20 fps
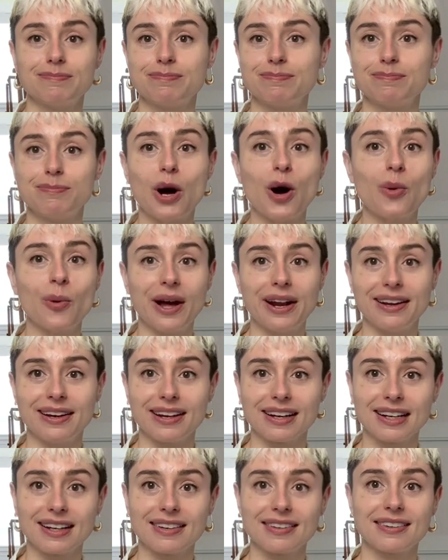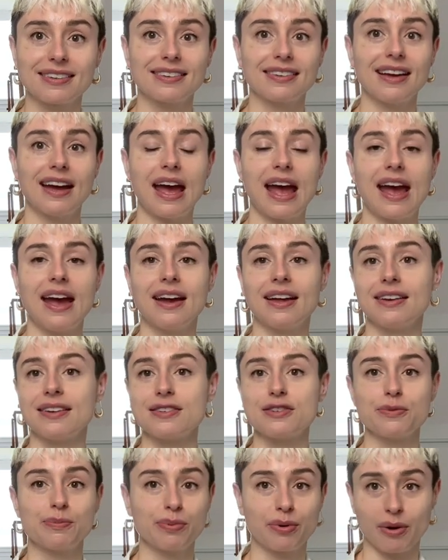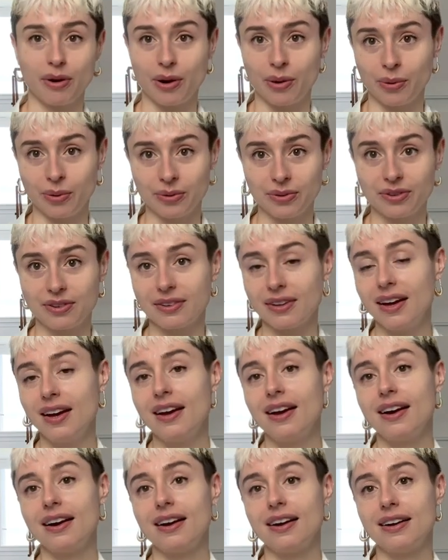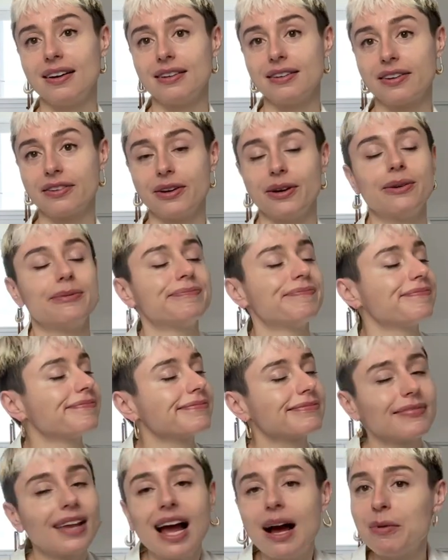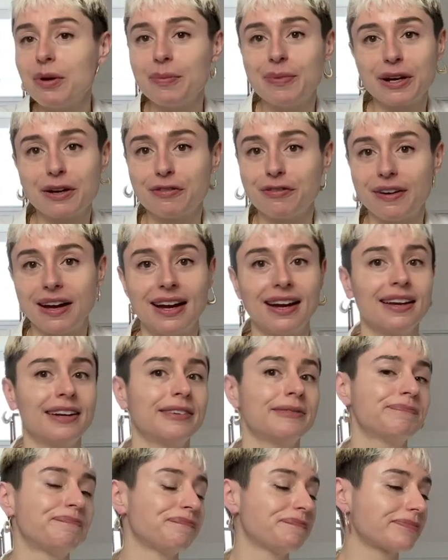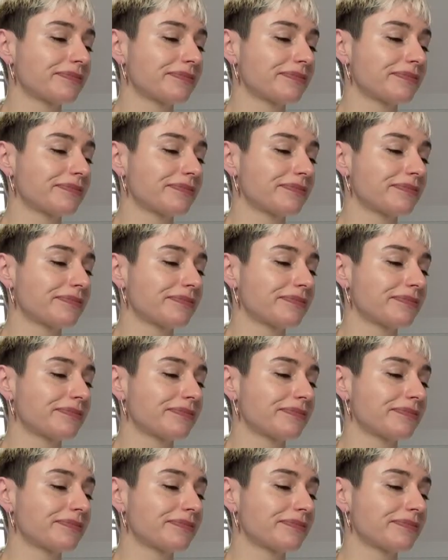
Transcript: poetics and prose. So I'm a big fan.